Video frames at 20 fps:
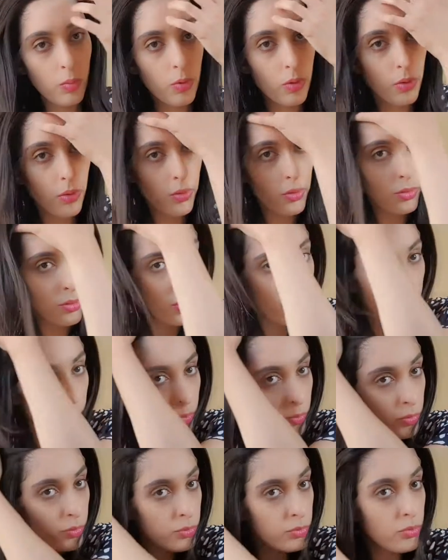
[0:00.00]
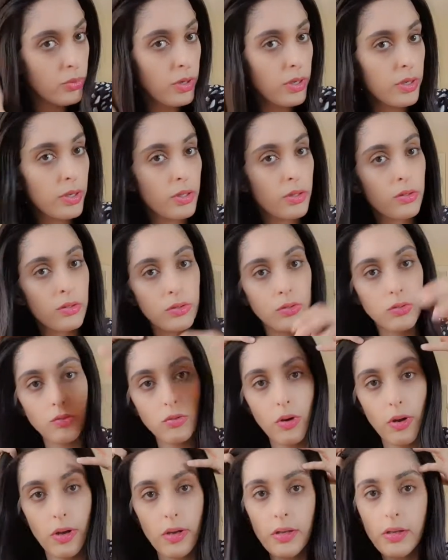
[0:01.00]
water, then I blew dry it
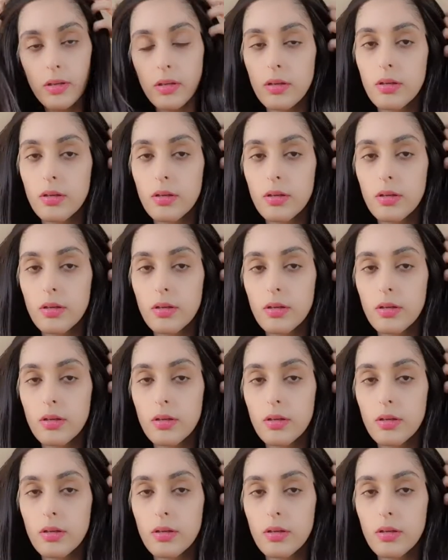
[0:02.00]
dry,